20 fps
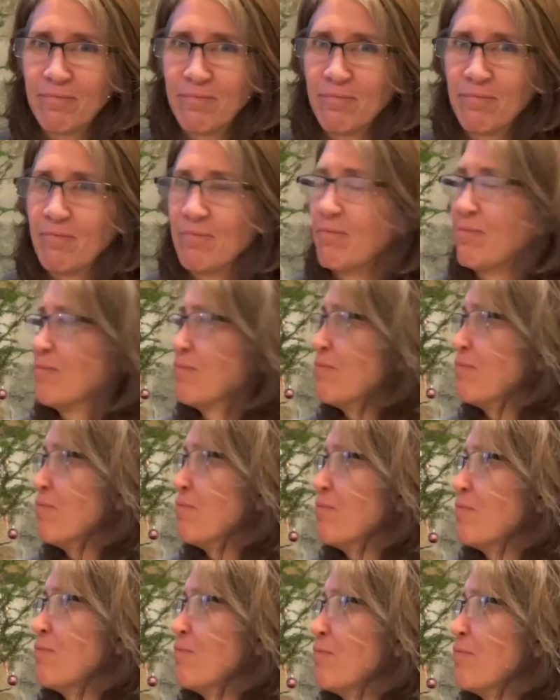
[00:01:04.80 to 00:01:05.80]

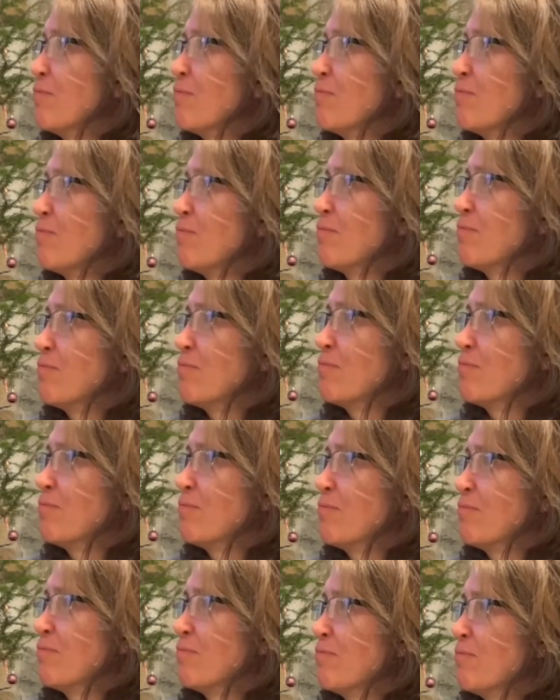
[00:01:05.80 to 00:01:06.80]

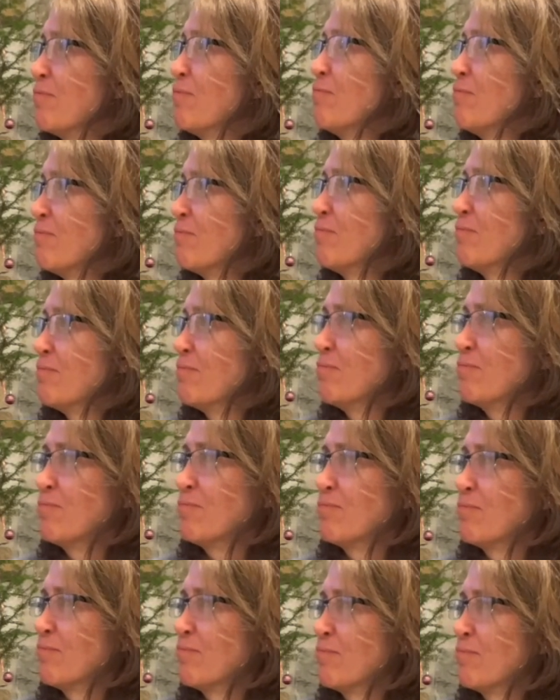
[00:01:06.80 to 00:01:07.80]

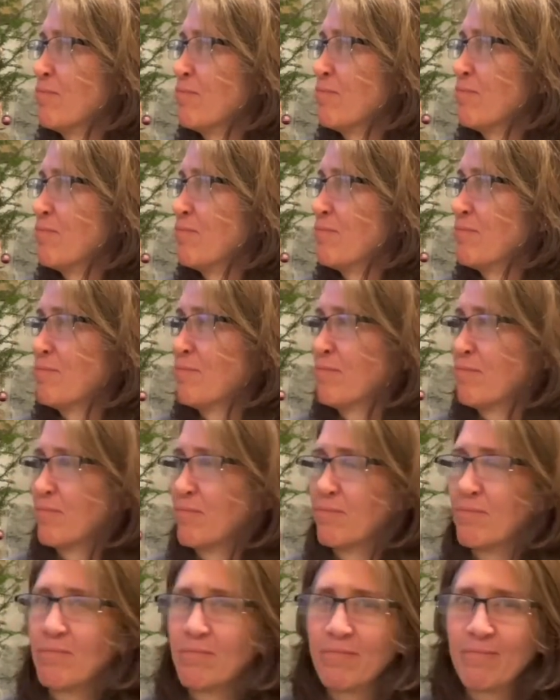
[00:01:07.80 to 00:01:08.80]

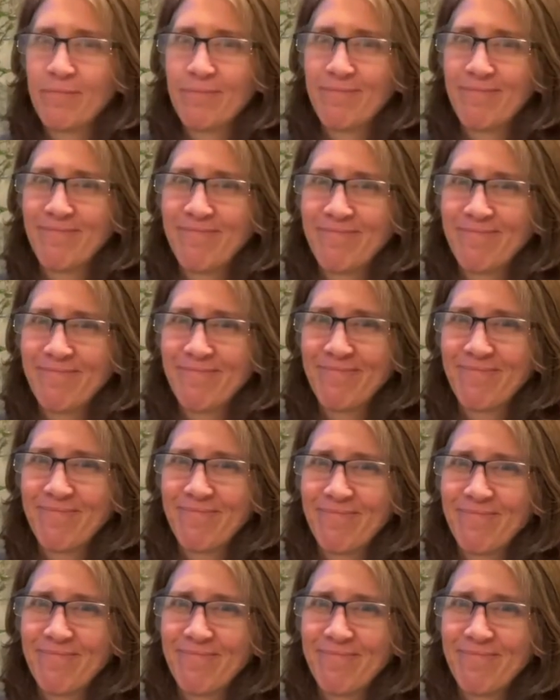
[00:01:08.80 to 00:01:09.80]

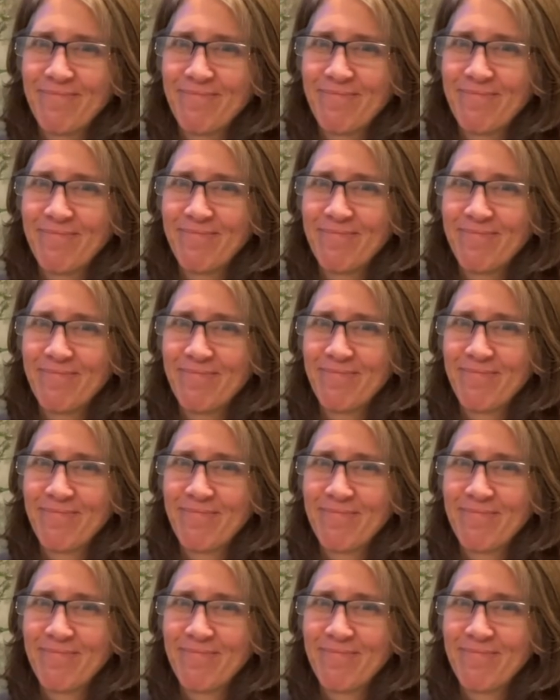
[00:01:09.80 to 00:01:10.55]
This person isn't speaking.